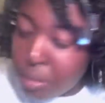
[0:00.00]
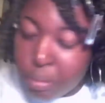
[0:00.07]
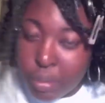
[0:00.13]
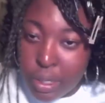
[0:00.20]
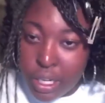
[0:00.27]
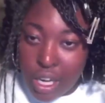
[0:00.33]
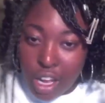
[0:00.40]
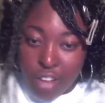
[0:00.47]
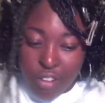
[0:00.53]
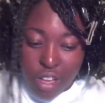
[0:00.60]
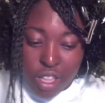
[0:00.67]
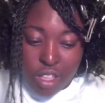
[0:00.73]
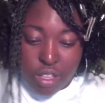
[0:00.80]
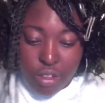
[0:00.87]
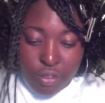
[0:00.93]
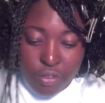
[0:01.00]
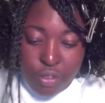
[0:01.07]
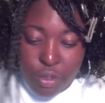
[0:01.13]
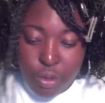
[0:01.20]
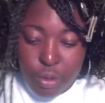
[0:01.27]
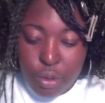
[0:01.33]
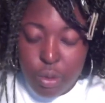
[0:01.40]
But I'd rather a
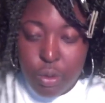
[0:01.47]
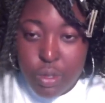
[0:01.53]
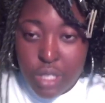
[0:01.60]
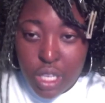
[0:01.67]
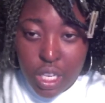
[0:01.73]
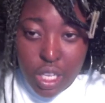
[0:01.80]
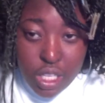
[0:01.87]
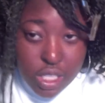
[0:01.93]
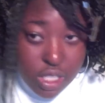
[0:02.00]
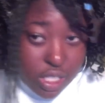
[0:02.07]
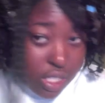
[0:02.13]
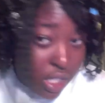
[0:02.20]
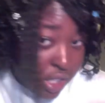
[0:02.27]
few loose ends than